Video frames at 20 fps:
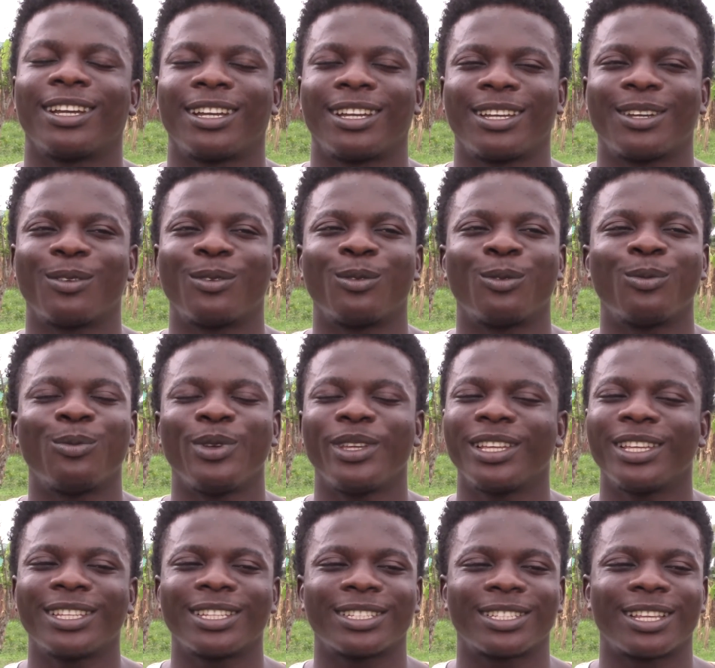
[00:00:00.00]
it
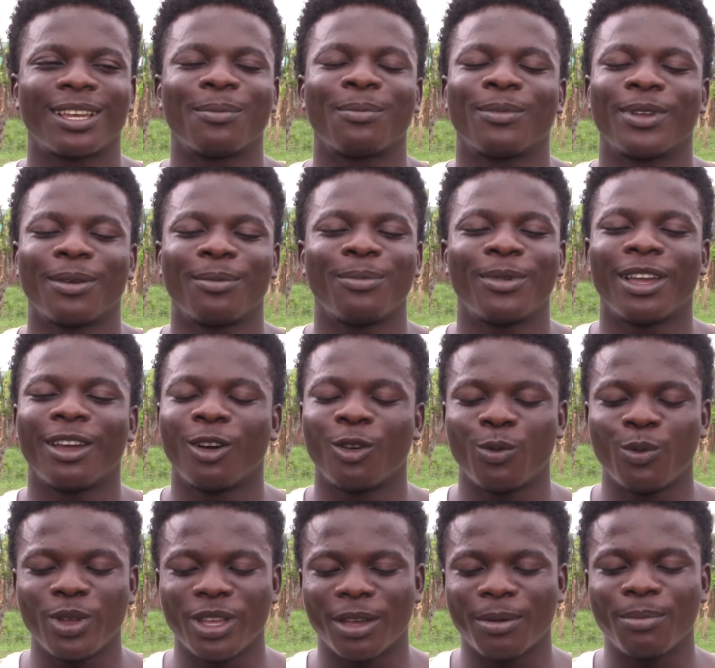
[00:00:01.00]
would
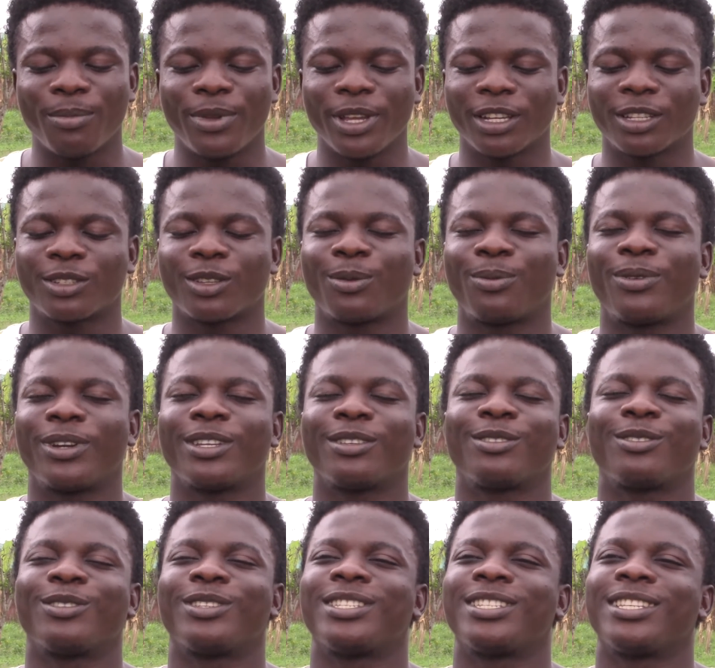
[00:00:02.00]
be a big surprise
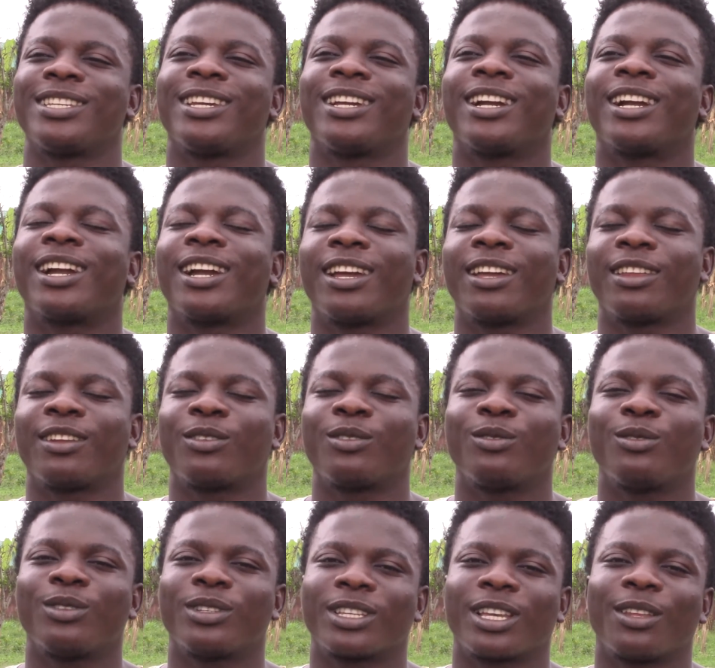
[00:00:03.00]
to see a car and all
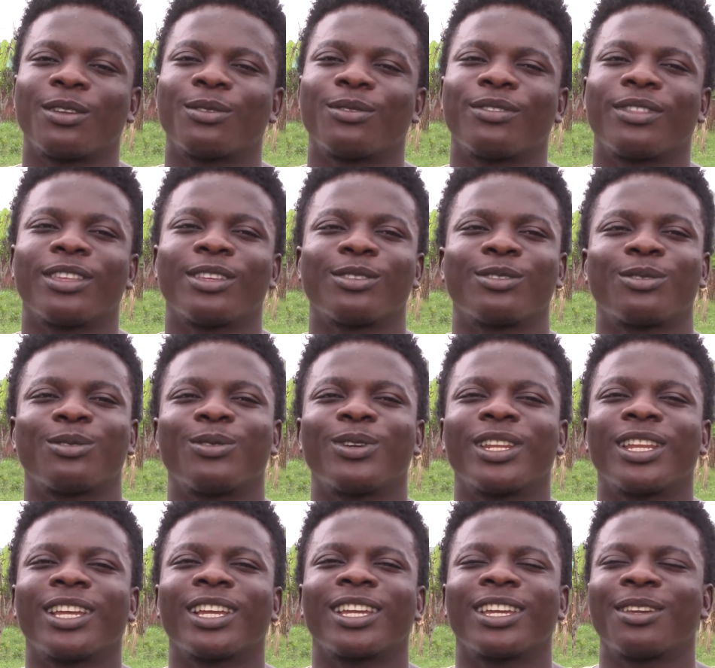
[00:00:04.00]
those kind of things. So when
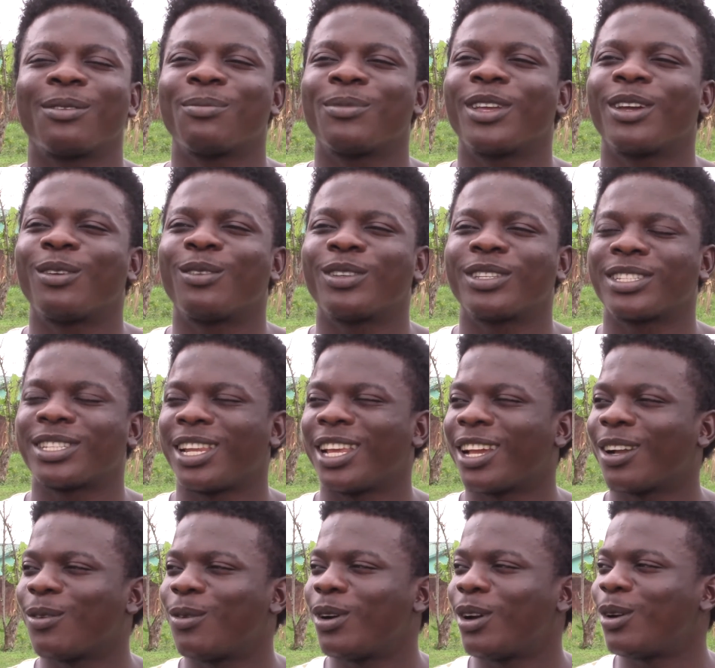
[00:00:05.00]
I came here, I was like,
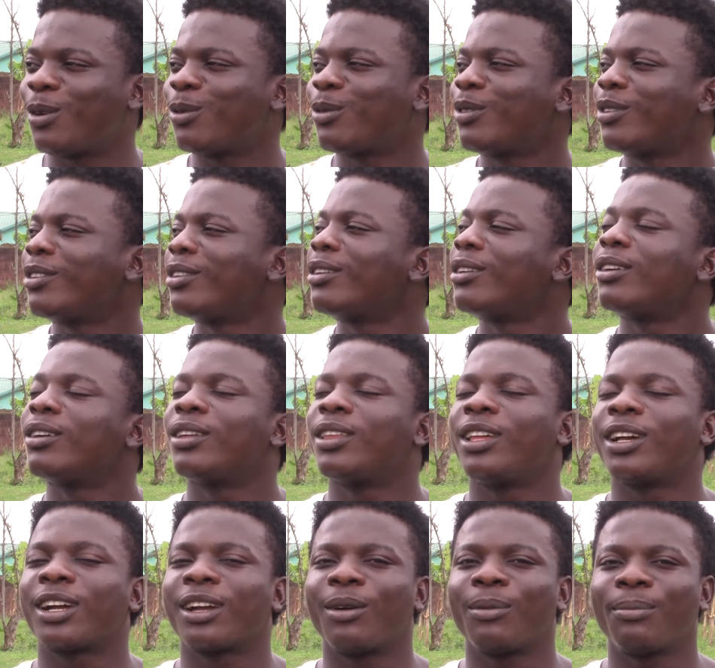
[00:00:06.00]
wow,
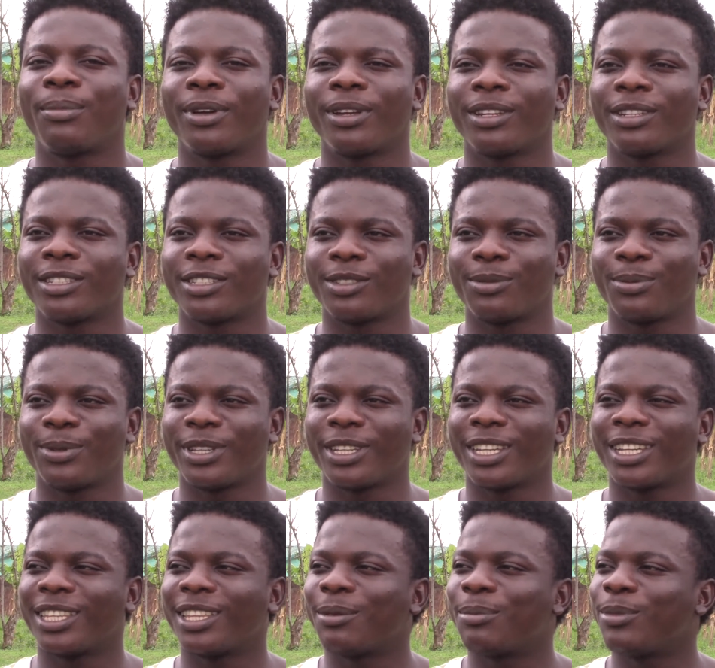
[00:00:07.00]
the compound is
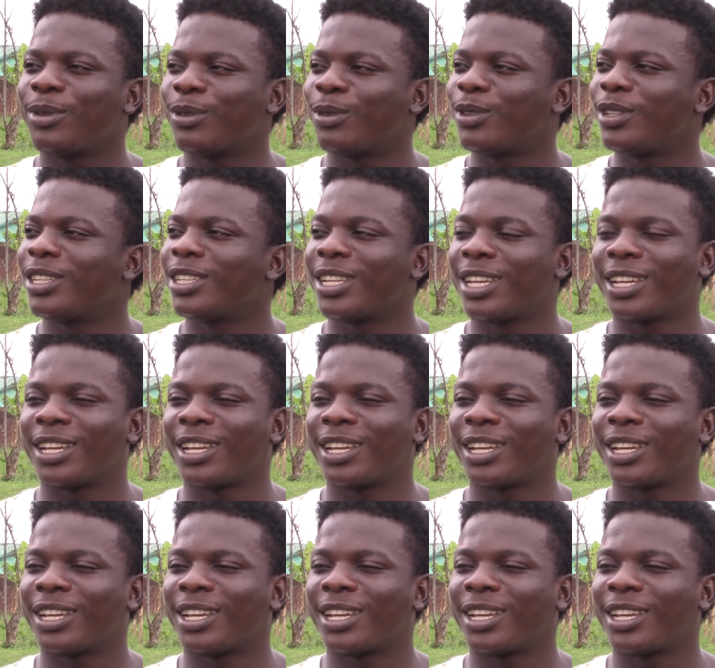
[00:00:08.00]
big, the building